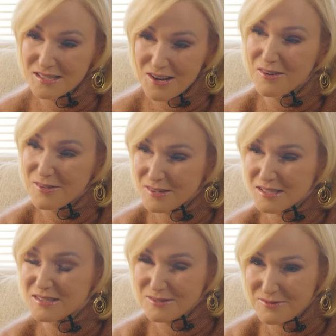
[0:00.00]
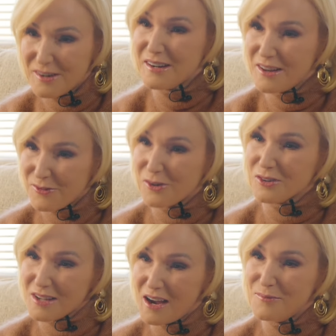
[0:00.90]
So it was a very
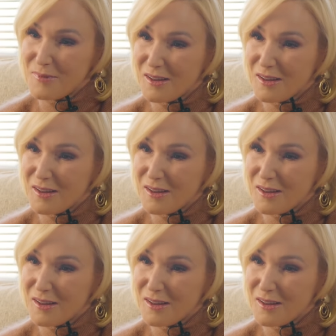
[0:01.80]
difficult time,